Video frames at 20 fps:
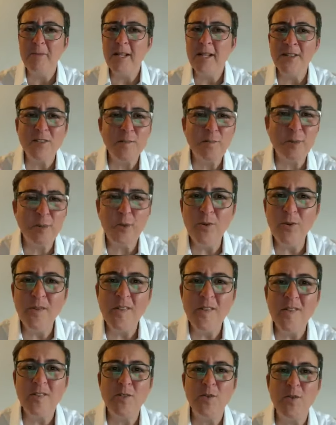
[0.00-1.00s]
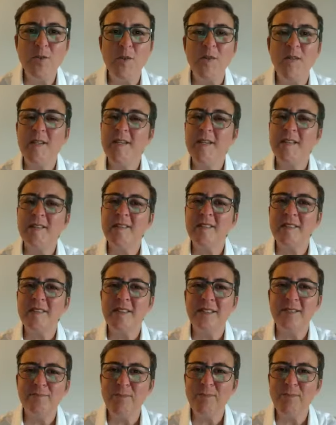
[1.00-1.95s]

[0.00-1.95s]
explore these new things,